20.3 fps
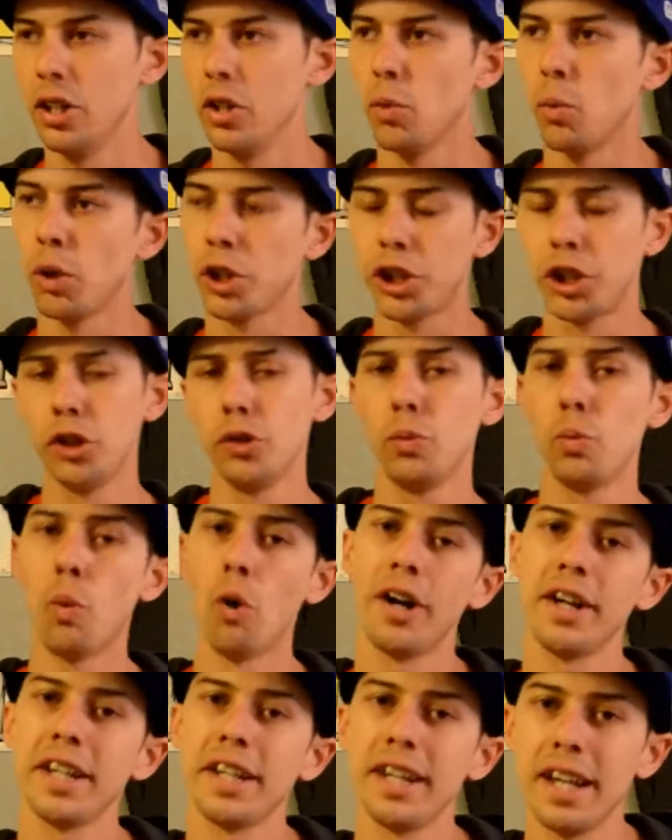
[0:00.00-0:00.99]
What you
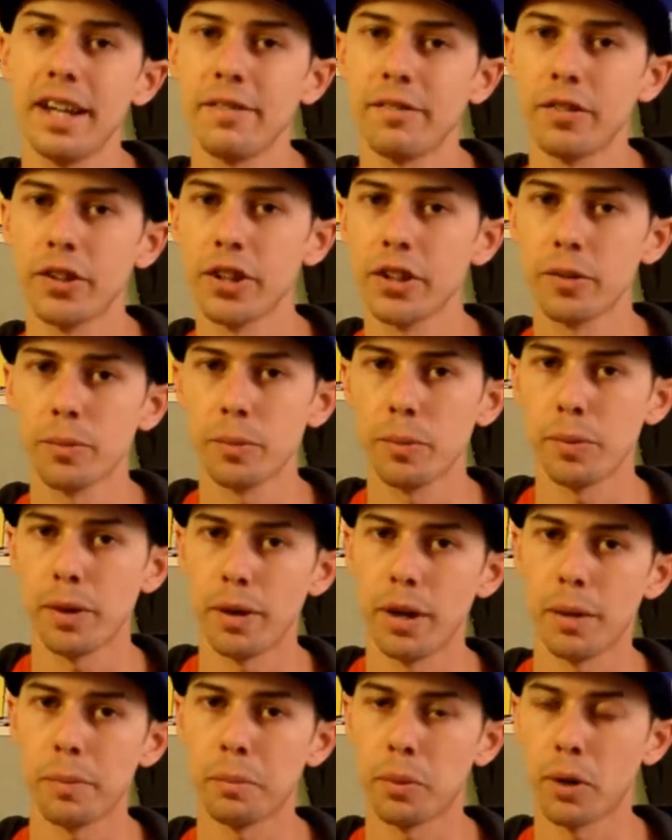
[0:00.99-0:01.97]
want to get for your
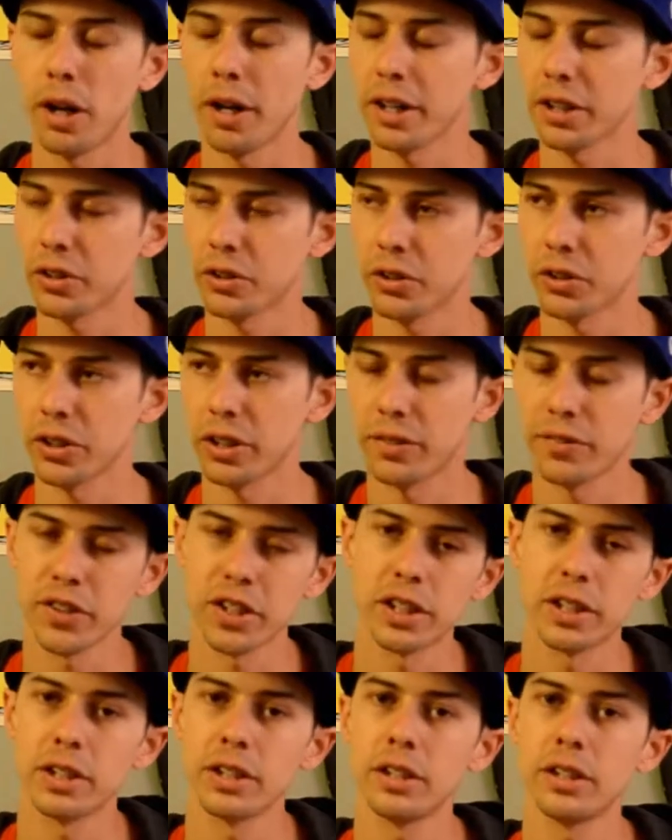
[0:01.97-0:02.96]
uh, products or
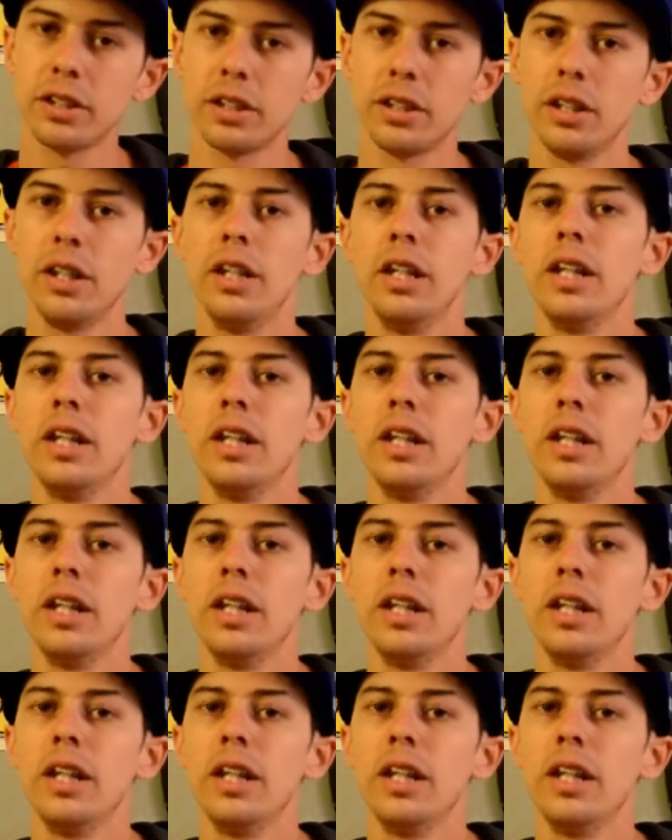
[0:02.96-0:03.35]
services,